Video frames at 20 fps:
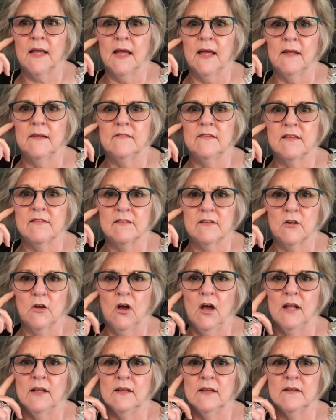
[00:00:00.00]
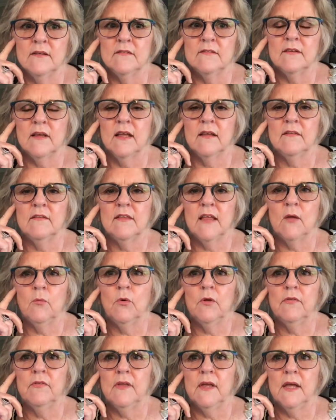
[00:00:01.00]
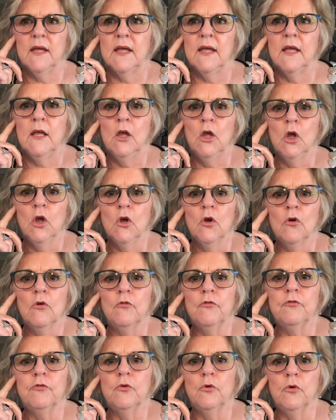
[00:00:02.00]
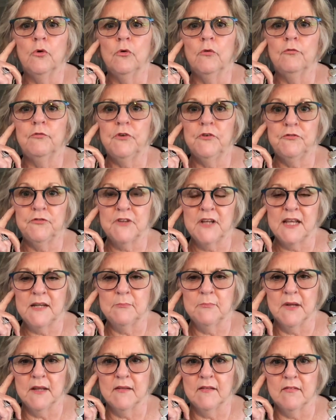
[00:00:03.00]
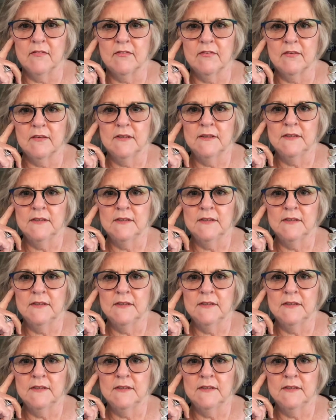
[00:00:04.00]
a desert island, and they were there for 15 months.